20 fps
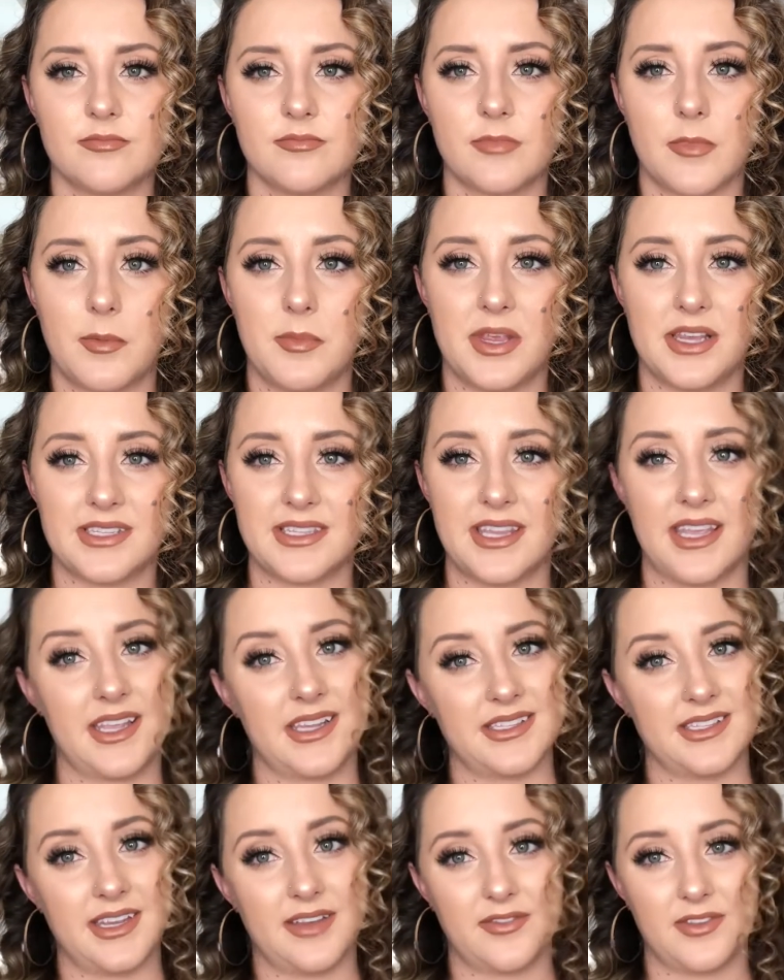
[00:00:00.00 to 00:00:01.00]
because they
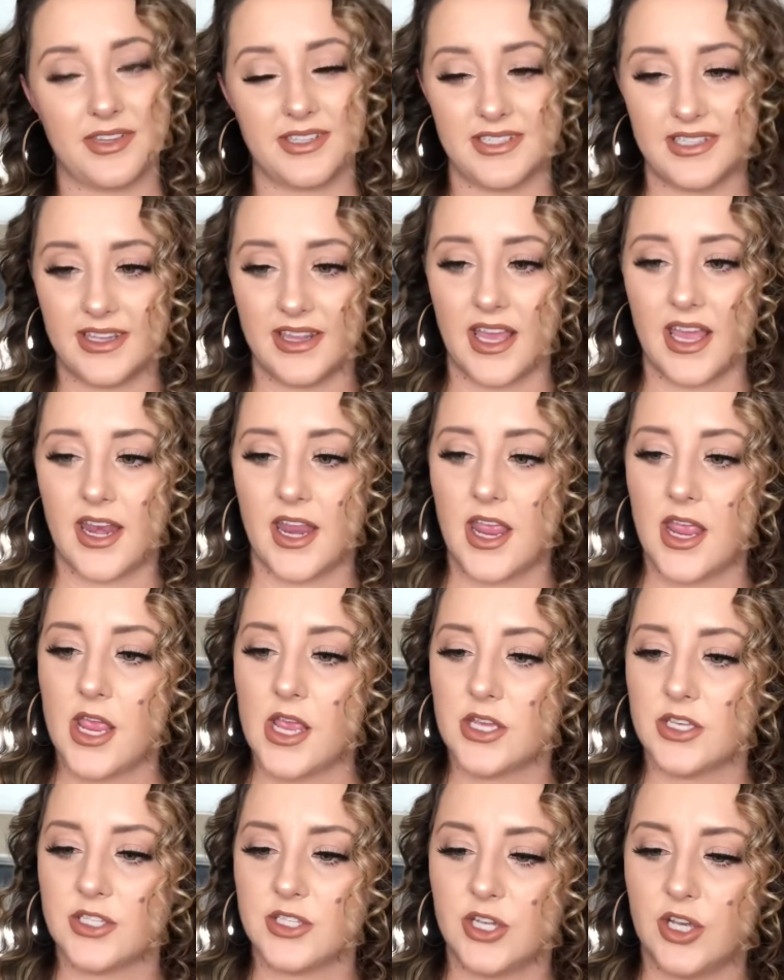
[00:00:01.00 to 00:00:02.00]
can definitely see that.
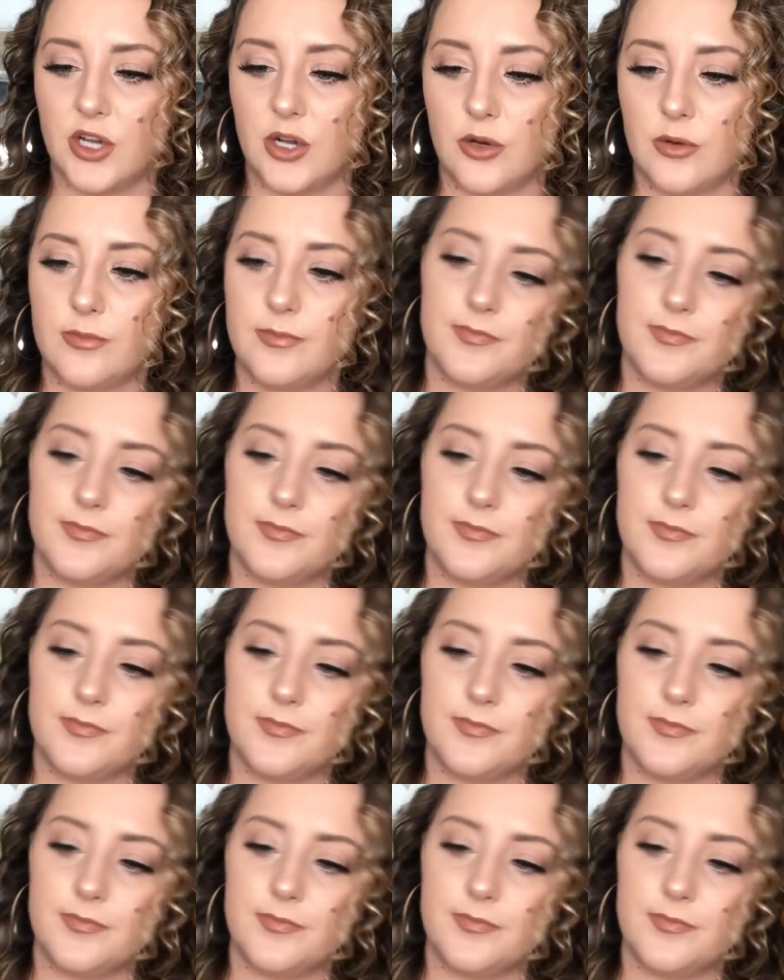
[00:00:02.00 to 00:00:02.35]
So